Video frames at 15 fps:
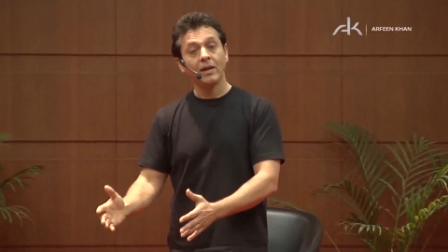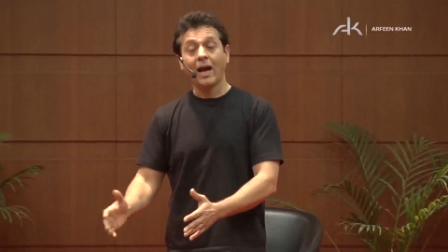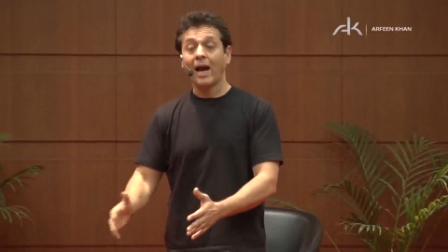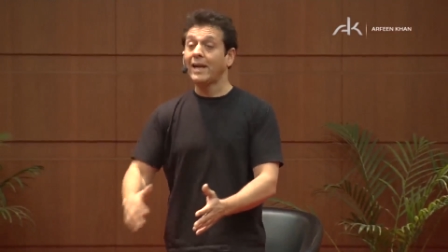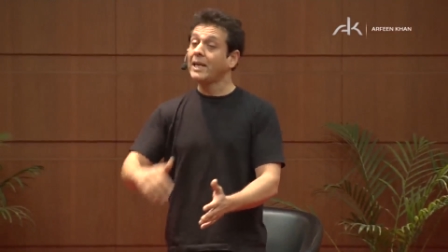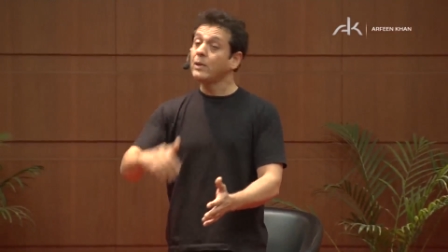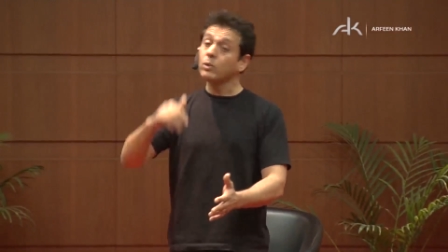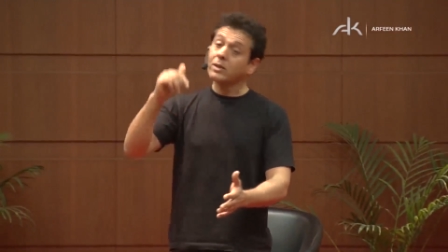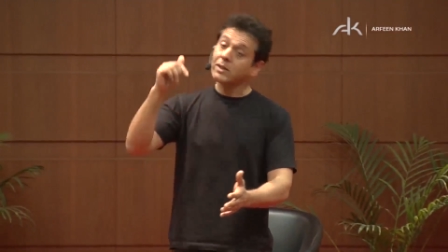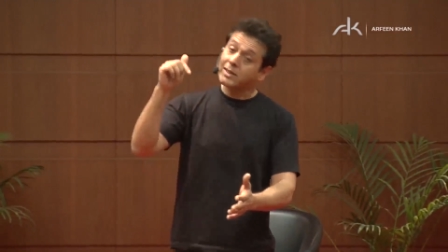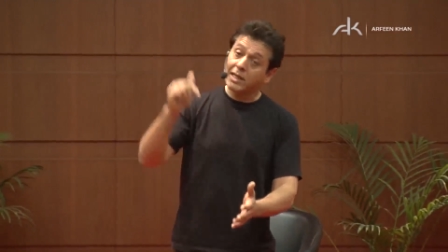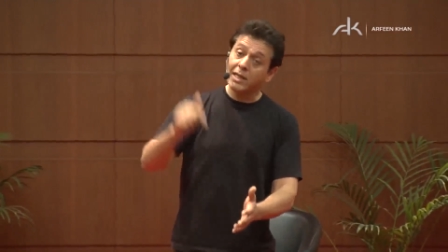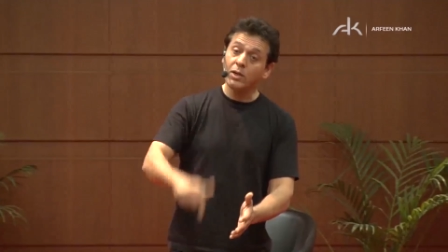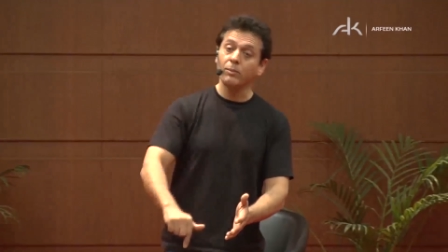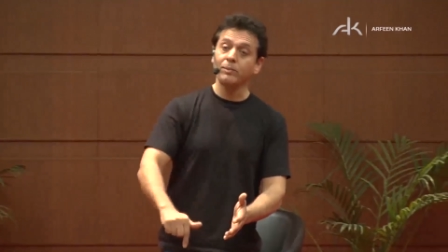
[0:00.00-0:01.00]
And he will
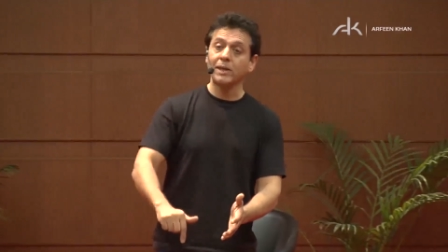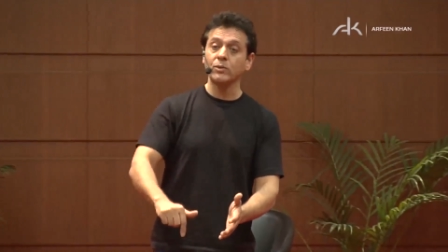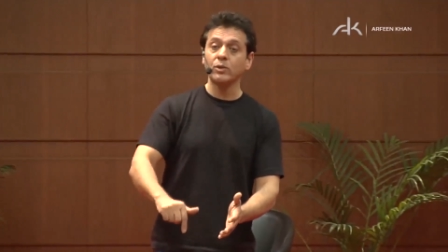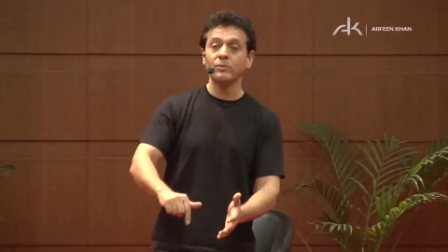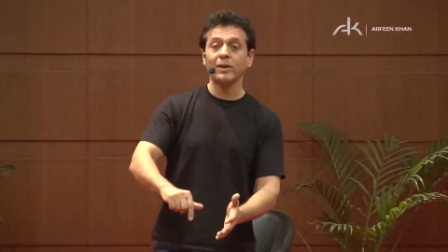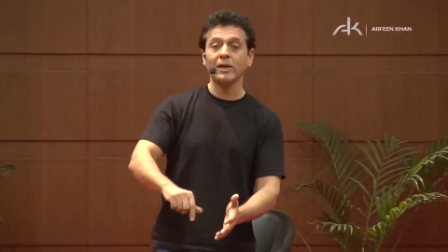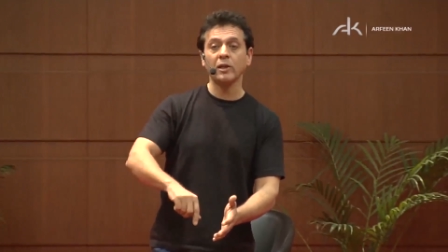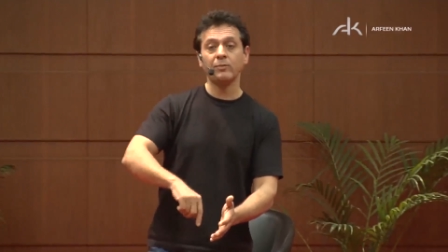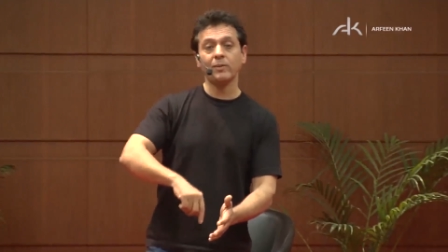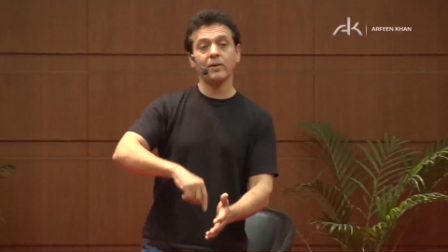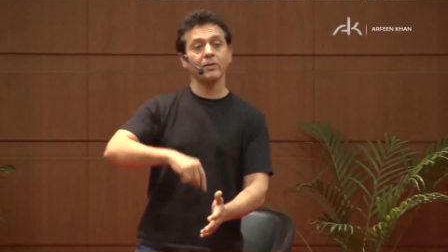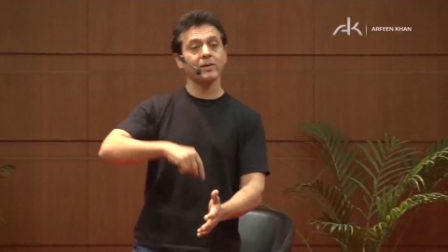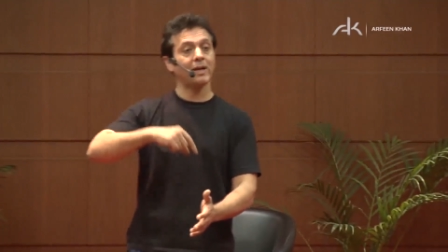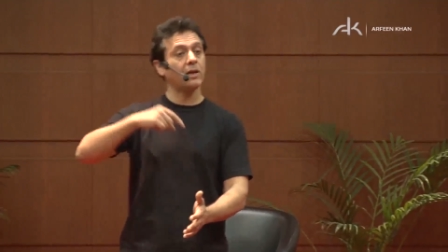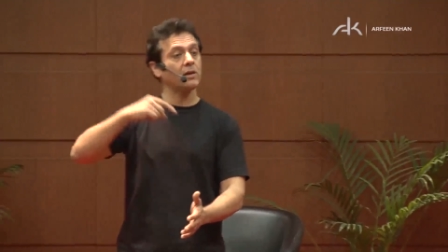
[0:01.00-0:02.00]
still not be able to buy his
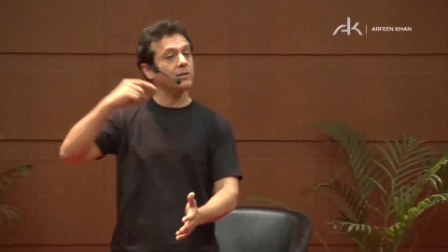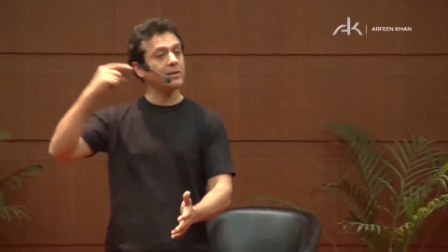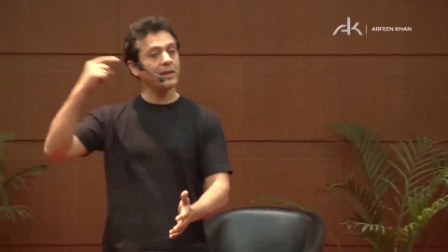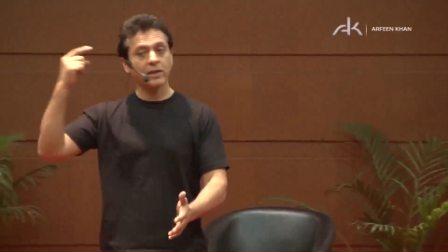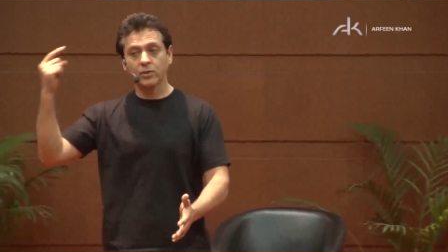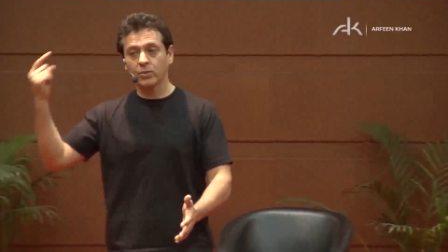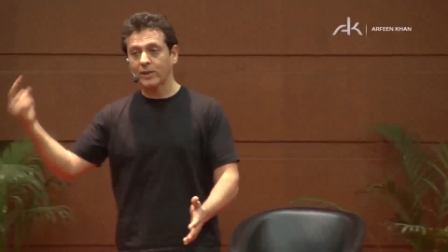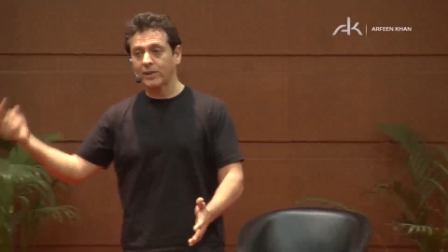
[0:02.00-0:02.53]
parents a house for the next 20